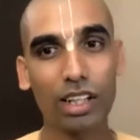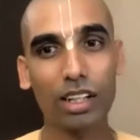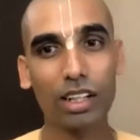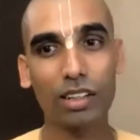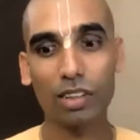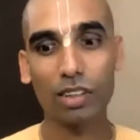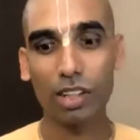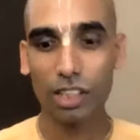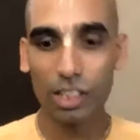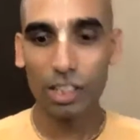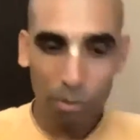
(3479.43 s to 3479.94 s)

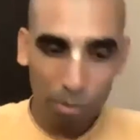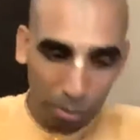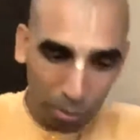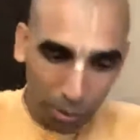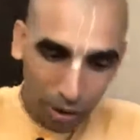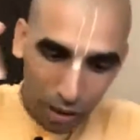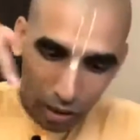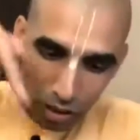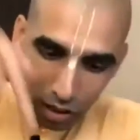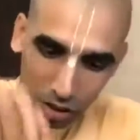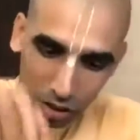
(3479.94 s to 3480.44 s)
You are in the
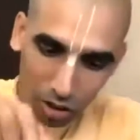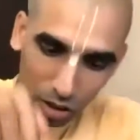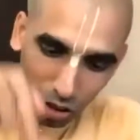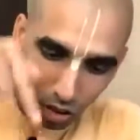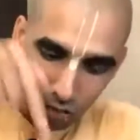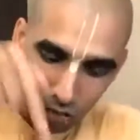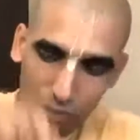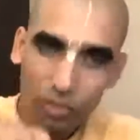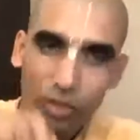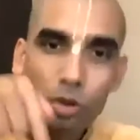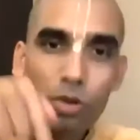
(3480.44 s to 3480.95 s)
middle
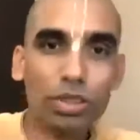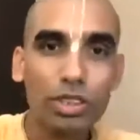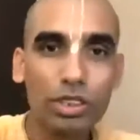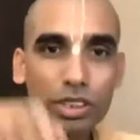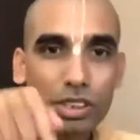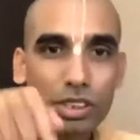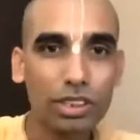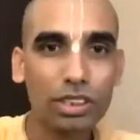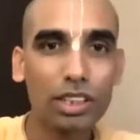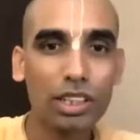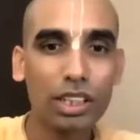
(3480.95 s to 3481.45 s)
of
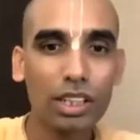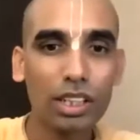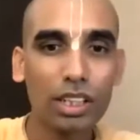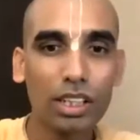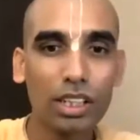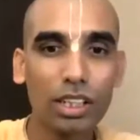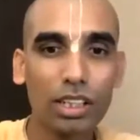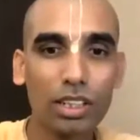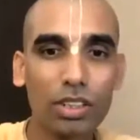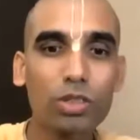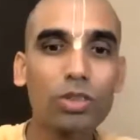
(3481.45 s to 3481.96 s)
ocean,
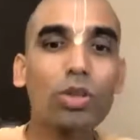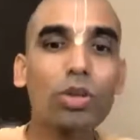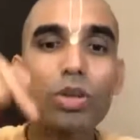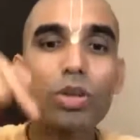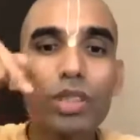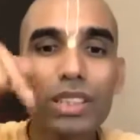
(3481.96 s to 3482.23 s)
you don't know